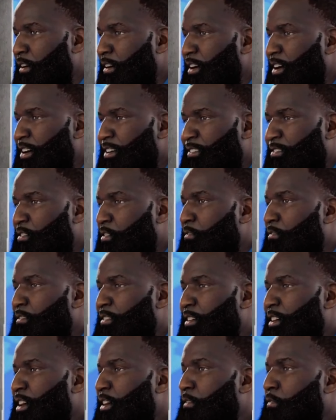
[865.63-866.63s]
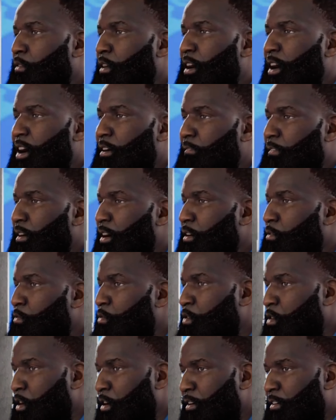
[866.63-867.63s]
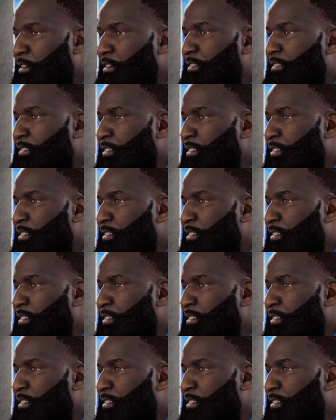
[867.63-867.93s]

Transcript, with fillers: He's used to getting whatever he wants